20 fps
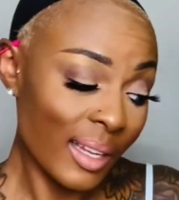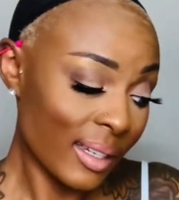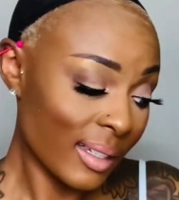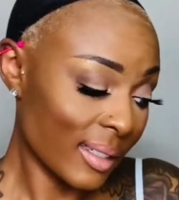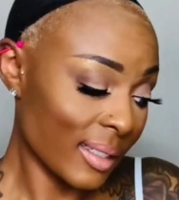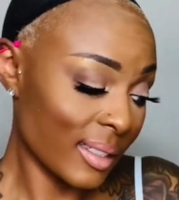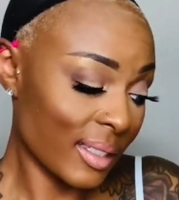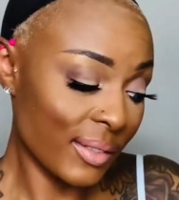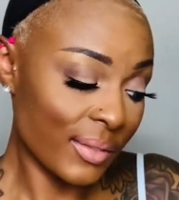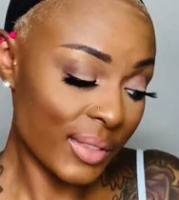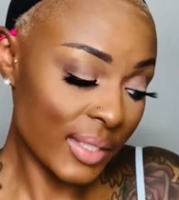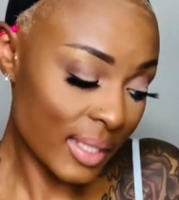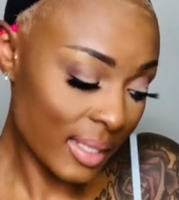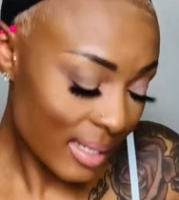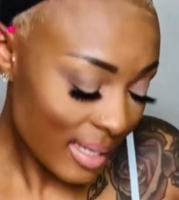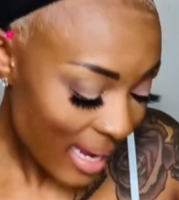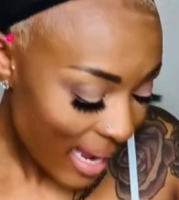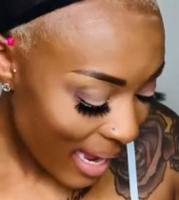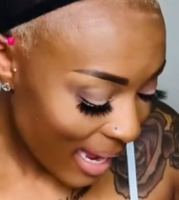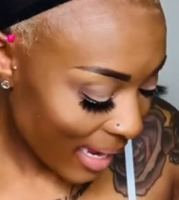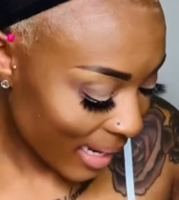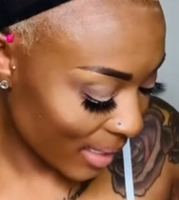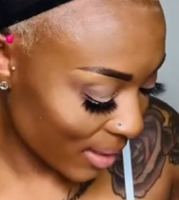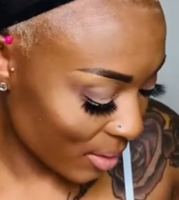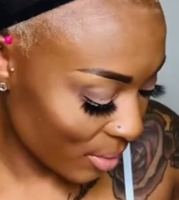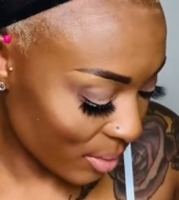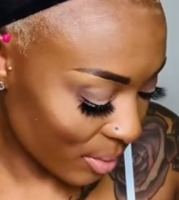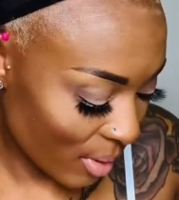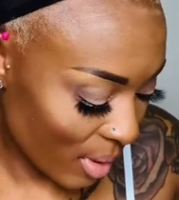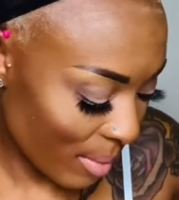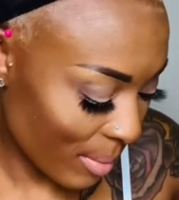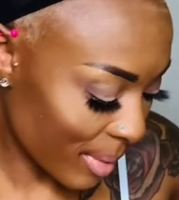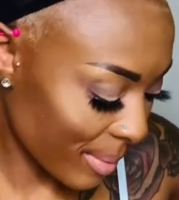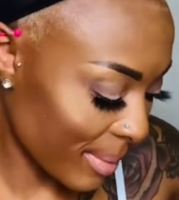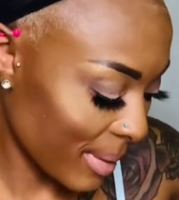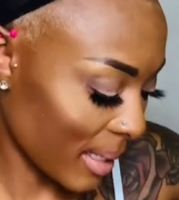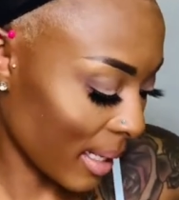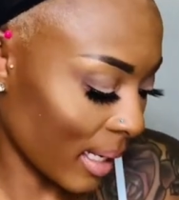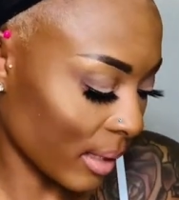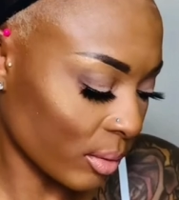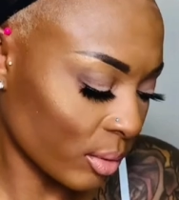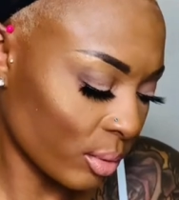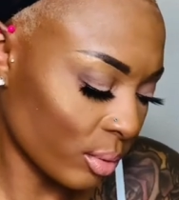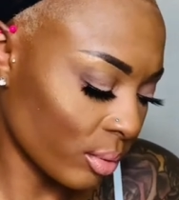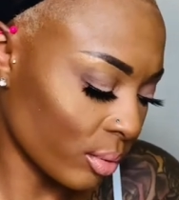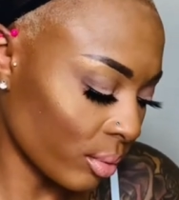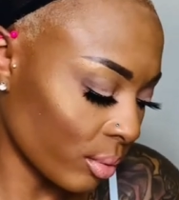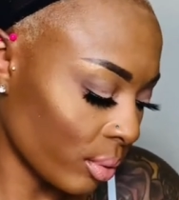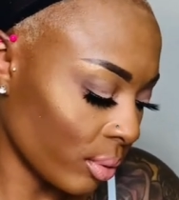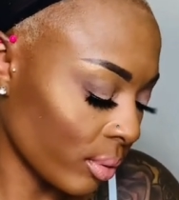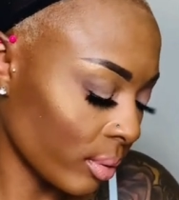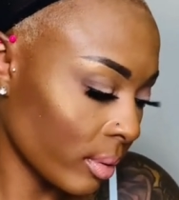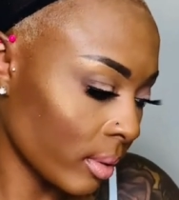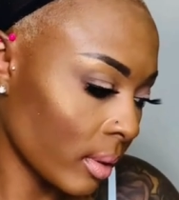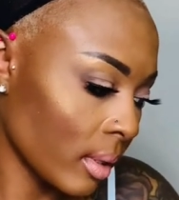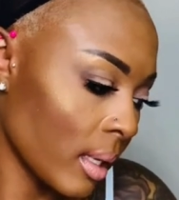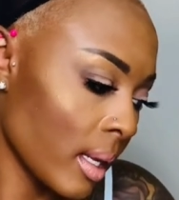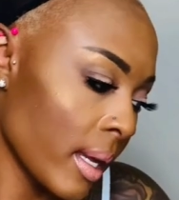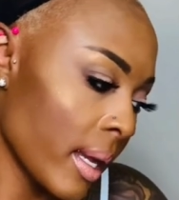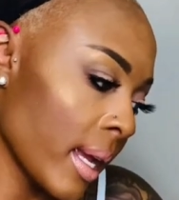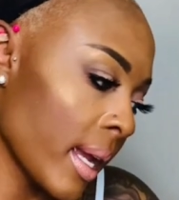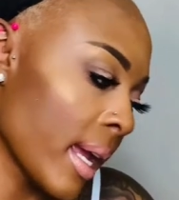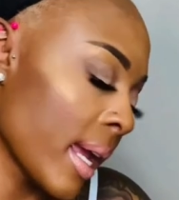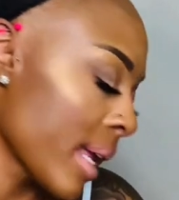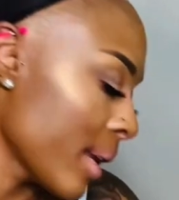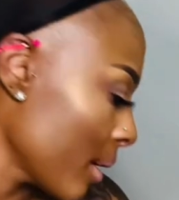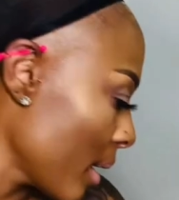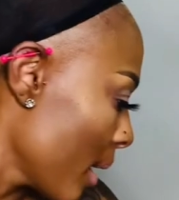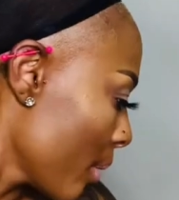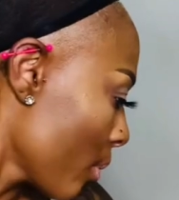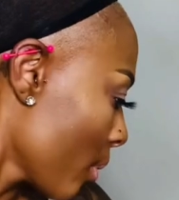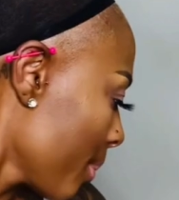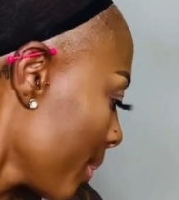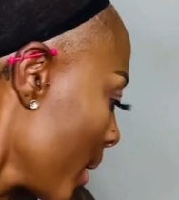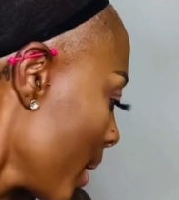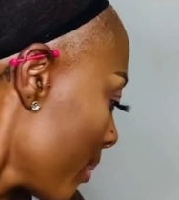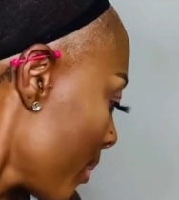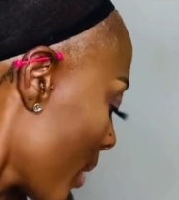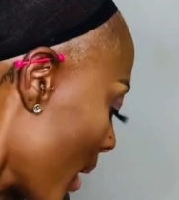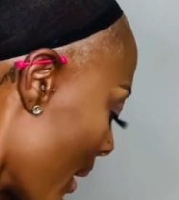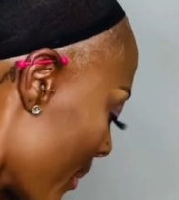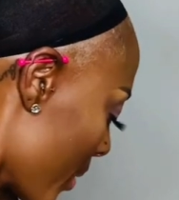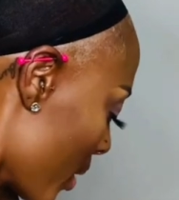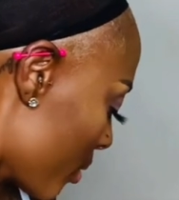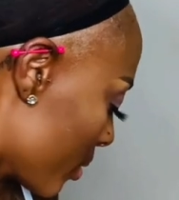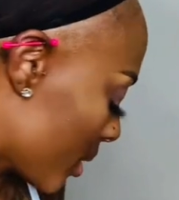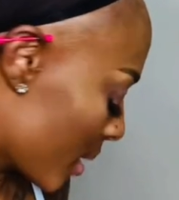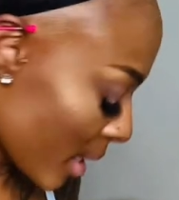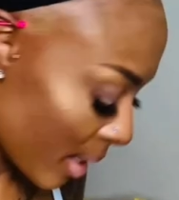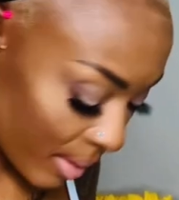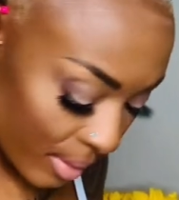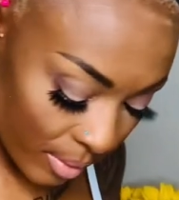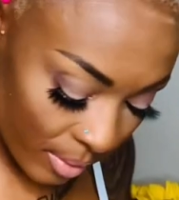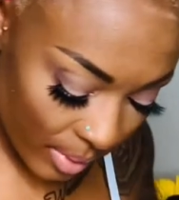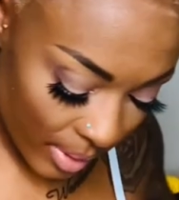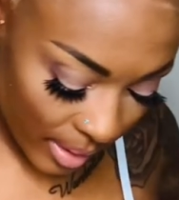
Because if it's not, you know I'm gonna be like, ooh. And, and remember, I'm gonna tell you,